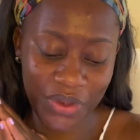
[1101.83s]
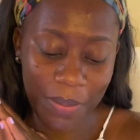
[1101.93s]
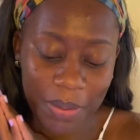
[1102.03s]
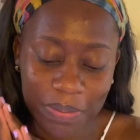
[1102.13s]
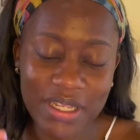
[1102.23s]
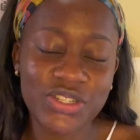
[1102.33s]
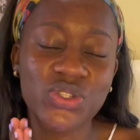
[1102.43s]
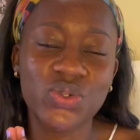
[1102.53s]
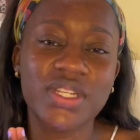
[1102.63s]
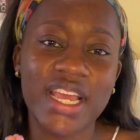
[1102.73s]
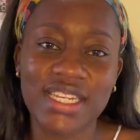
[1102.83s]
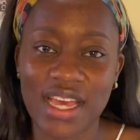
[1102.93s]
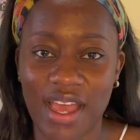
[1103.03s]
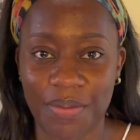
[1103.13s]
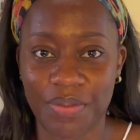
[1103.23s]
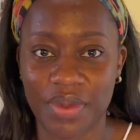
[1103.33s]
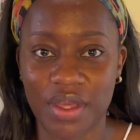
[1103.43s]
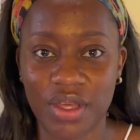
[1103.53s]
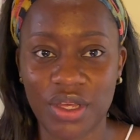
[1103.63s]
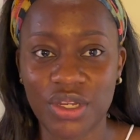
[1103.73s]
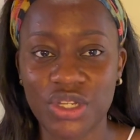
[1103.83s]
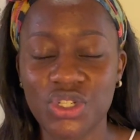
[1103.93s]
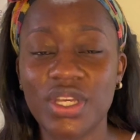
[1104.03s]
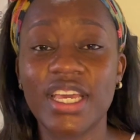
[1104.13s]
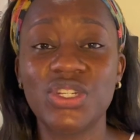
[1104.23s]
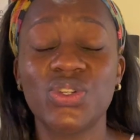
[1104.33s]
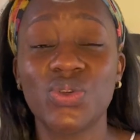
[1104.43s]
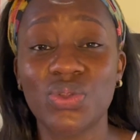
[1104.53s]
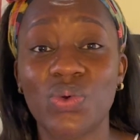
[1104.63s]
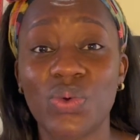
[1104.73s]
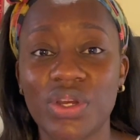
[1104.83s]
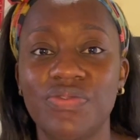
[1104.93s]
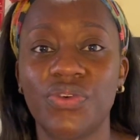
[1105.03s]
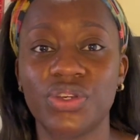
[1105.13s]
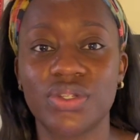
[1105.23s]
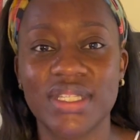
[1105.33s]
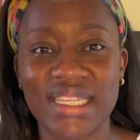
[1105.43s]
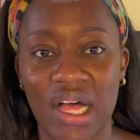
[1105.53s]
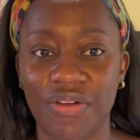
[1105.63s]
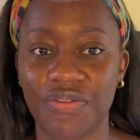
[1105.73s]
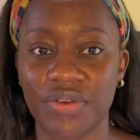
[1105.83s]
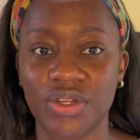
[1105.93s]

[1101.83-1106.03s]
But please do take time to get to know the word for yourself,